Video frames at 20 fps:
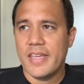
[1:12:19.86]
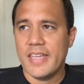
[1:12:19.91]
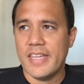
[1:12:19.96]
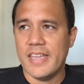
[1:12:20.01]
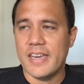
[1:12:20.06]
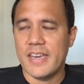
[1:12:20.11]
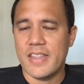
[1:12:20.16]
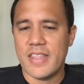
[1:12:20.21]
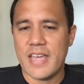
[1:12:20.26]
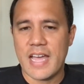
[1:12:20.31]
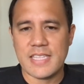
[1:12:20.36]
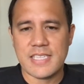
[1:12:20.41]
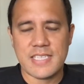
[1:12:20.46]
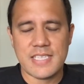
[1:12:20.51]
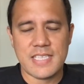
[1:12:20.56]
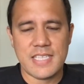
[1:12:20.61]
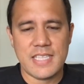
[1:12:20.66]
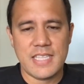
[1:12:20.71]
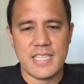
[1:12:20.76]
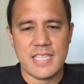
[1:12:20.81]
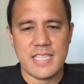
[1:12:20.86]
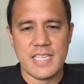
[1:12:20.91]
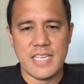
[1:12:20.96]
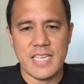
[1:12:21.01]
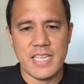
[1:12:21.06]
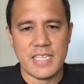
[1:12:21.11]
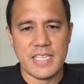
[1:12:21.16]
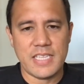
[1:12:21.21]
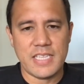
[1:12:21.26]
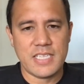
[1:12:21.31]
in that
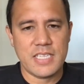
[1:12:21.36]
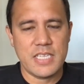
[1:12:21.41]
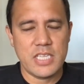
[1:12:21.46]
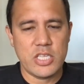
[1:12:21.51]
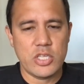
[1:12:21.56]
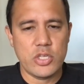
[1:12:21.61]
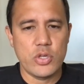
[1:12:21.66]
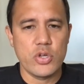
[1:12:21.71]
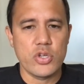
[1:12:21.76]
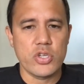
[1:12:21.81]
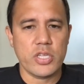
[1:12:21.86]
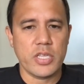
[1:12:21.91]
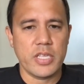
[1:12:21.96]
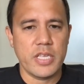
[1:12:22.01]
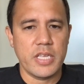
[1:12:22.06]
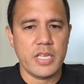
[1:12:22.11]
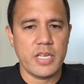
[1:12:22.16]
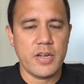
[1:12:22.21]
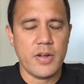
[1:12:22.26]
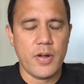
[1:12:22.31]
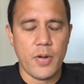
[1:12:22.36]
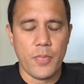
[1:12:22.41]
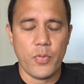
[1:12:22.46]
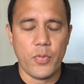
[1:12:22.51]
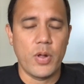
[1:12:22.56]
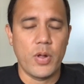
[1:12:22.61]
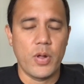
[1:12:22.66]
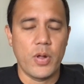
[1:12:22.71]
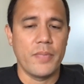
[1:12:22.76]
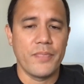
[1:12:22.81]
it usually,
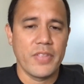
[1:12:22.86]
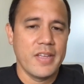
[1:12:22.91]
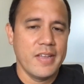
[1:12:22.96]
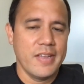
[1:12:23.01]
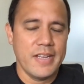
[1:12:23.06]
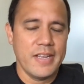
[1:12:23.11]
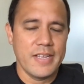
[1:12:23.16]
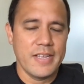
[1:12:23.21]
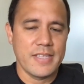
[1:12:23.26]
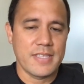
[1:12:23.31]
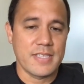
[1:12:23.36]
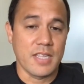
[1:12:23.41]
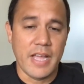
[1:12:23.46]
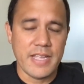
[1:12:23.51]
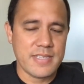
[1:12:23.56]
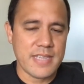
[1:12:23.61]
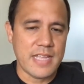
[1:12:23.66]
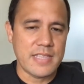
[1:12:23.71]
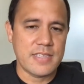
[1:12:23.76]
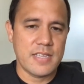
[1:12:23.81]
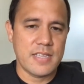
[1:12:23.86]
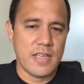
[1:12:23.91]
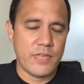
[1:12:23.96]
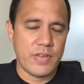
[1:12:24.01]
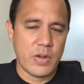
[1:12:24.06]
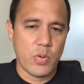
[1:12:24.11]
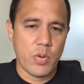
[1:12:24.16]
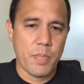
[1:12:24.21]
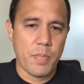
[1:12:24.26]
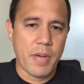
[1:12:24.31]
it's light sensitive
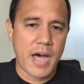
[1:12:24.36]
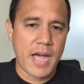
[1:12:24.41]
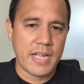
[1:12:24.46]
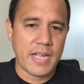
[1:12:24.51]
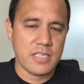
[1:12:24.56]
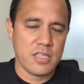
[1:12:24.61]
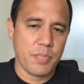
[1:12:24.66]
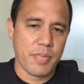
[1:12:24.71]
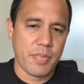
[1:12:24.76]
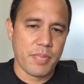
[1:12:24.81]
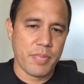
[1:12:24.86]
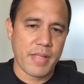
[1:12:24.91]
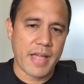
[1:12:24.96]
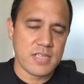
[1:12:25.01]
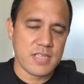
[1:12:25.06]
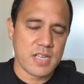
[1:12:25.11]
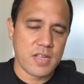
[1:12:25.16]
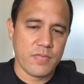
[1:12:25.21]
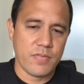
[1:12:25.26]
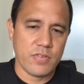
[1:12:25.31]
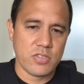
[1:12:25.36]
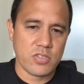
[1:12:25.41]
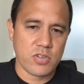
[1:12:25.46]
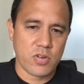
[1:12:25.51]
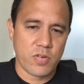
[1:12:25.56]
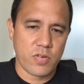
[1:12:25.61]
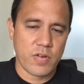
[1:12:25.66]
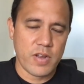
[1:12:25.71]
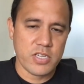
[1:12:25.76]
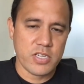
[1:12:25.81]
and it will bind to the plastic of a
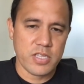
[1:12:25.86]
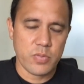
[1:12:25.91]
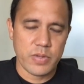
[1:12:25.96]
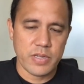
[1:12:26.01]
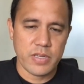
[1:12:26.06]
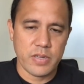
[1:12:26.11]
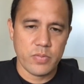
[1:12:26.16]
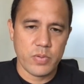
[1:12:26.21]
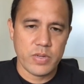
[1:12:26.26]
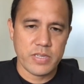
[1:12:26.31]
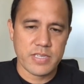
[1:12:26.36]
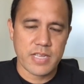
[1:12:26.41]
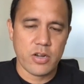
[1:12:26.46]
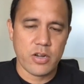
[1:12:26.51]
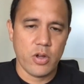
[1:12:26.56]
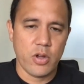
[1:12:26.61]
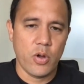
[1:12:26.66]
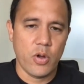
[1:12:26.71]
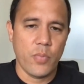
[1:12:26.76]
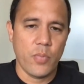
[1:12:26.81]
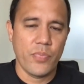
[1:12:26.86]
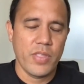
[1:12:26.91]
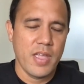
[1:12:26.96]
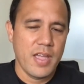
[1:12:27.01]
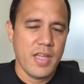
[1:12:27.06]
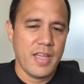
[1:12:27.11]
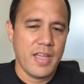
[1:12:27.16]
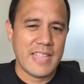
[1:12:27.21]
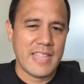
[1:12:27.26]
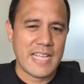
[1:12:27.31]
syringe that we send home.
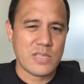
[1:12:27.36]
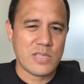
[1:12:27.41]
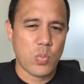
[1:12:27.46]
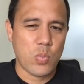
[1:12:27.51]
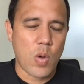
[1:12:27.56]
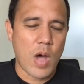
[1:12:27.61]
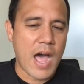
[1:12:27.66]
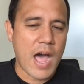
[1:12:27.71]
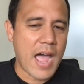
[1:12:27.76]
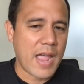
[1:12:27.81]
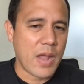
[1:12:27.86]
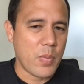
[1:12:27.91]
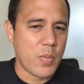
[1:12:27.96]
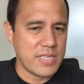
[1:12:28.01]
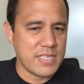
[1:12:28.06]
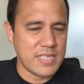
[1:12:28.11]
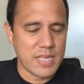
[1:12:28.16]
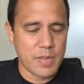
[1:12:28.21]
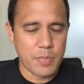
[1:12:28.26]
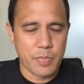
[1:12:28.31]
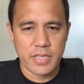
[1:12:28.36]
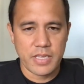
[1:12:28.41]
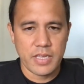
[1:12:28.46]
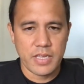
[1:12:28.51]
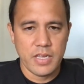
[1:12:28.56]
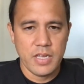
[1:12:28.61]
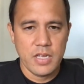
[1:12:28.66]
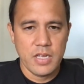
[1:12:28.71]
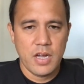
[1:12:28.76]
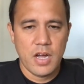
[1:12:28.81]
And that's why we
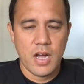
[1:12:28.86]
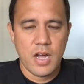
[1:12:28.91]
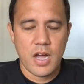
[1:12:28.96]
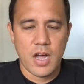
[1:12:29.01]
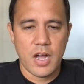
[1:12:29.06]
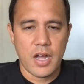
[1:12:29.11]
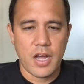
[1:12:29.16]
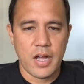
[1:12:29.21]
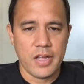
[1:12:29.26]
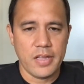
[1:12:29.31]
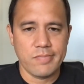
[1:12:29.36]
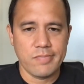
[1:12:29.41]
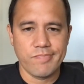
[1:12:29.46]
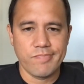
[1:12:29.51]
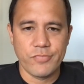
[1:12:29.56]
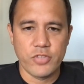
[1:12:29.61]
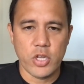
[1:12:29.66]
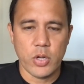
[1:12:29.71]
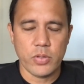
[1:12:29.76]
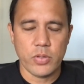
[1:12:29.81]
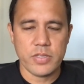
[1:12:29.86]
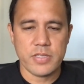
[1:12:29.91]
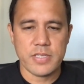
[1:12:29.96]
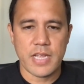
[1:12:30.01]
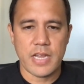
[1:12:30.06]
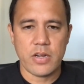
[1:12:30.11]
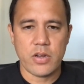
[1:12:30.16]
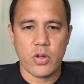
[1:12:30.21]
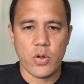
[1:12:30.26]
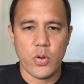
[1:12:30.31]
typically don't
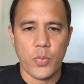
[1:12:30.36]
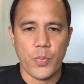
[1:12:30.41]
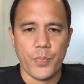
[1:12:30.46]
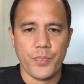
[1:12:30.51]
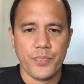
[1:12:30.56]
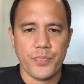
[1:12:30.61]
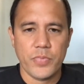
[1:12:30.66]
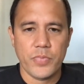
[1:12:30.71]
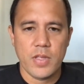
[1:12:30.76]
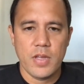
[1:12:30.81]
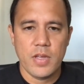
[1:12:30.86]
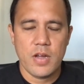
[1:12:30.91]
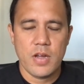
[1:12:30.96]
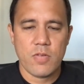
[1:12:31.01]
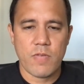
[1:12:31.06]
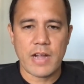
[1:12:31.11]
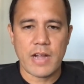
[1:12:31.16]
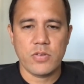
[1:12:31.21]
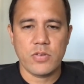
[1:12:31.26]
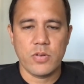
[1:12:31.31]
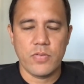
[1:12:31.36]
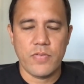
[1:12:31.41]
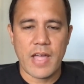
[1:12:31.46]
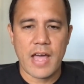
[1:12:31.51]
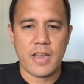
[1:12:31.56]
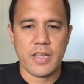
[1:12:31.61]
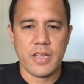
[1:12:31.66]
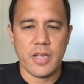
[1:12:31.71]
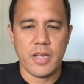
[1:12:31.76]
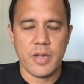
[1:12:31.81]
send home rectal
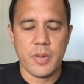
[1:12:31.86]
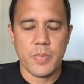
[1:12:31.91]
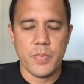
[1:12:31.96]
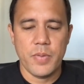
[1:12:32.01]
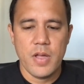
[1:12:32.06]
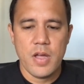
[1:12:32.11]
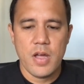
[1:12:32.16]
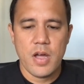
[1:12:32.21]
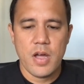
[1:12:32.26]
Valium